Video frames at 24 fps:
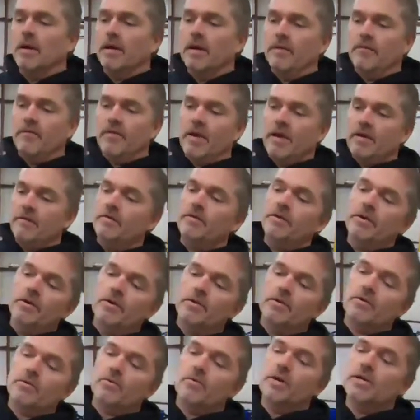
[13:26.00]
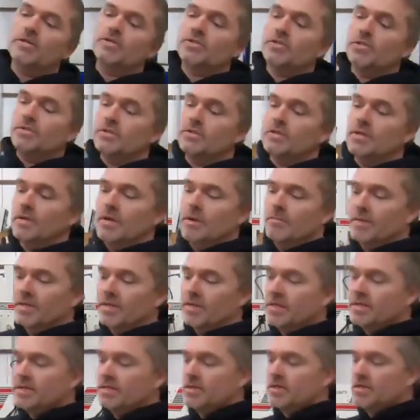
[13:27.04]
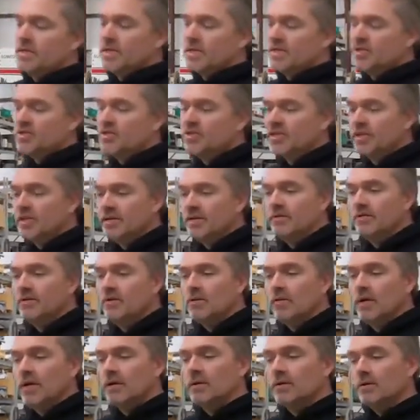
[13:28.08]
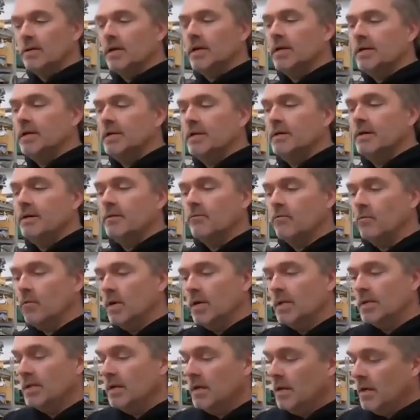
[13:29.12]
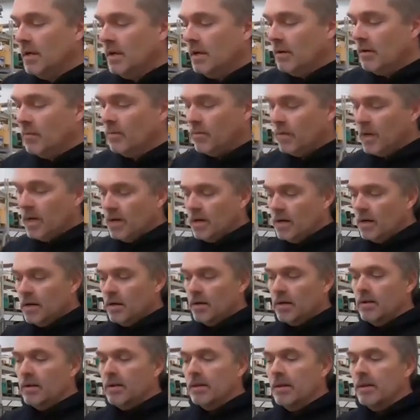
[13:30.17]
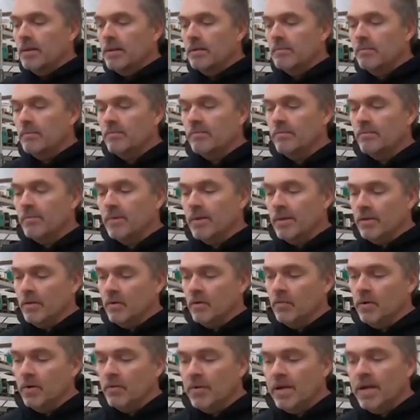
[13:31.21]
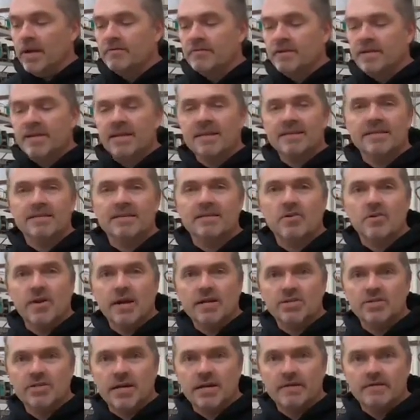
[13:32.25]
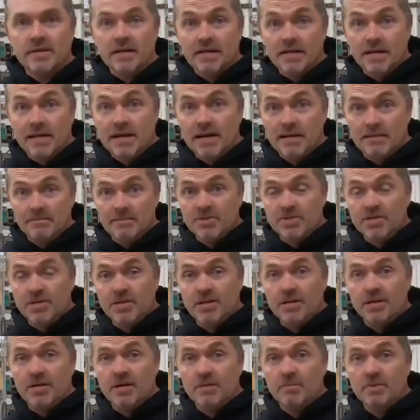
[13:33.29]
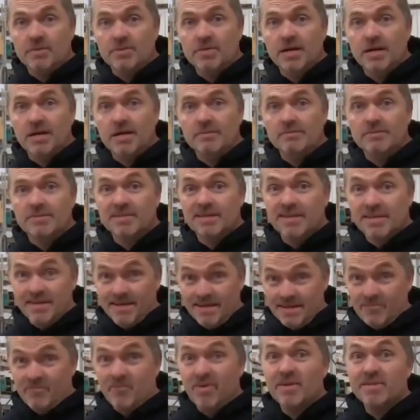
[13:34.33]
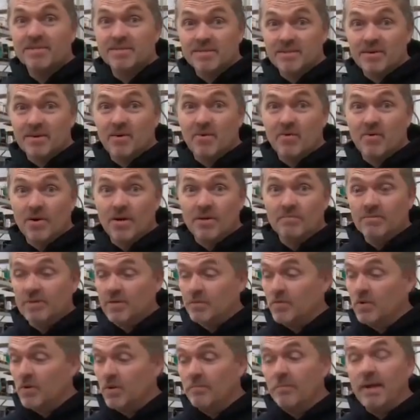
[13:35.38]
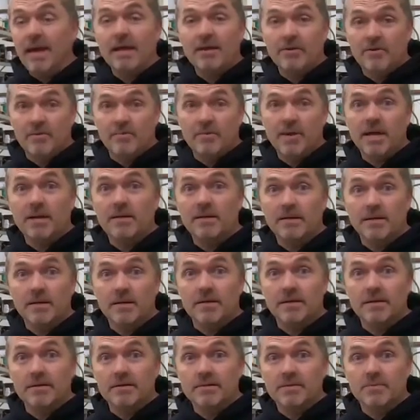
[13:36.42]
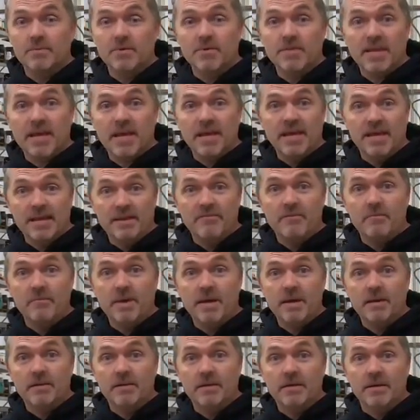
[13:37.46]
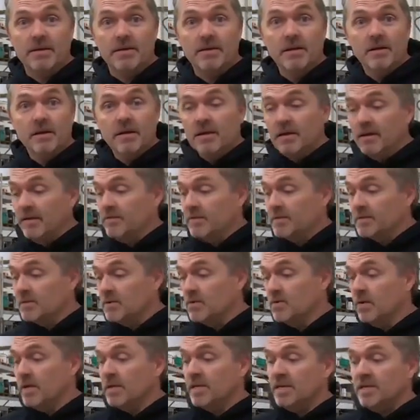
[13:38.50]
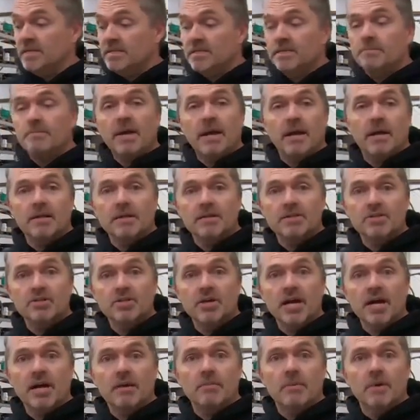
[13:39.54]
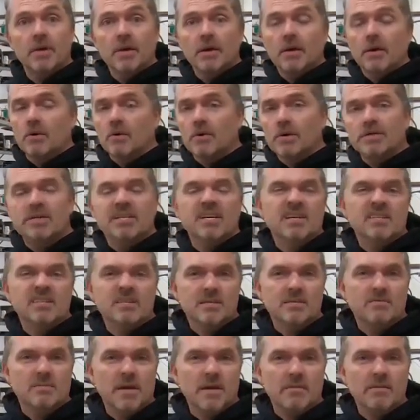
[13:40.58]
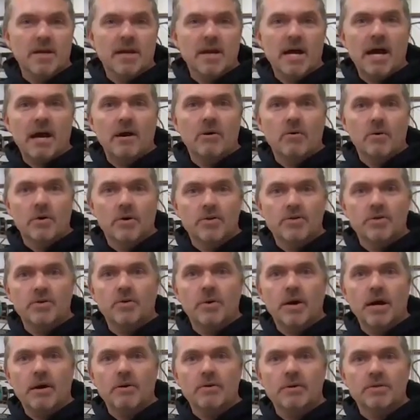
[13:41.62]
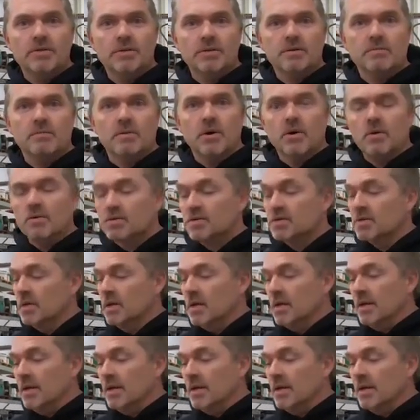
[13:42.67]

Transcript: if you have any other questions, but this, this should give you a good idea of what uh, you know, when we have to take this crankshaft in and out of the machine a couple times, prices go up to put Mallory metal in, to put that heavy metal in. If it's a quick, easy balance job, only takes us maybe an hour or two hours at the most.